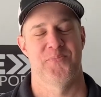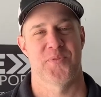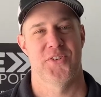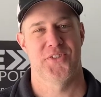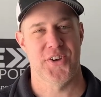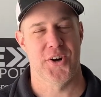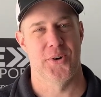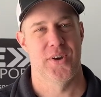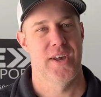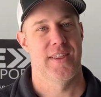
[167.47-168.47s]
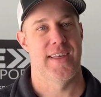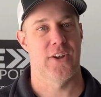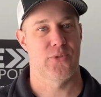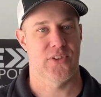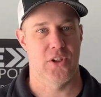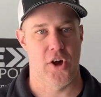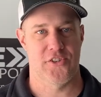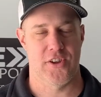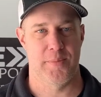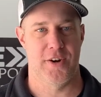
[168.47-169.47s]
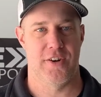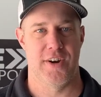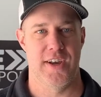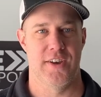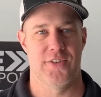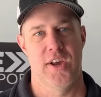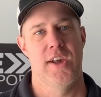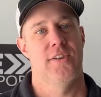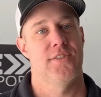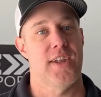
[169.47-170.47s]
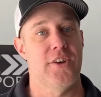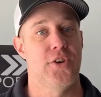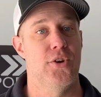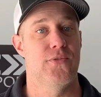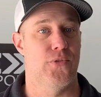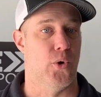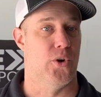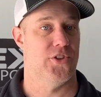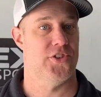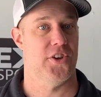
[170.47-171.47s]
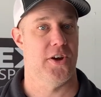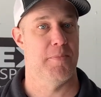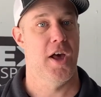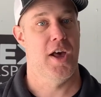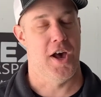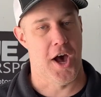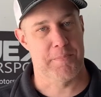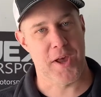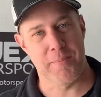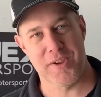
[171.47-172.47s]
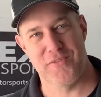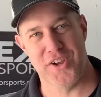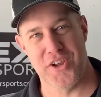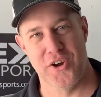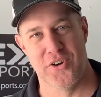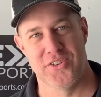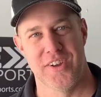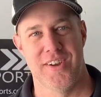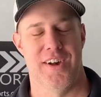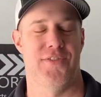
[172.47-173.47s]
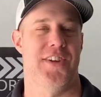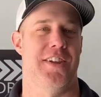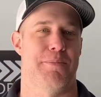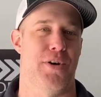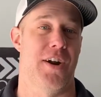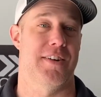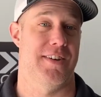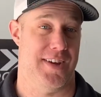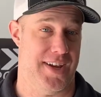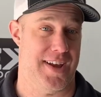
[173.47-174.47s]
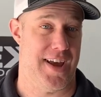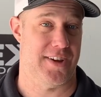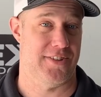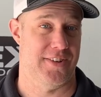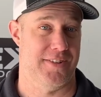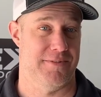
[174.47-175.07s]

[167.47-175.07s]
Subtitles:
So that's what the launch limiter is. Stay tuned for some upcoming videos of seeing the product in action.